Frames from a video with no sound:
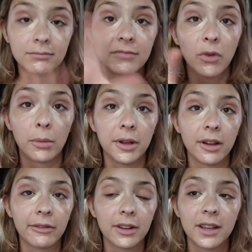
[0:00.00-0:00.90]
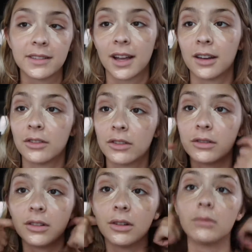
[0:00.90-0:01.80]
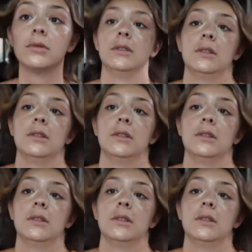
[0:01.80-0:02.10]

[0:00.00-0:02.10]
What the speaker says: formula for this. I kind of just do.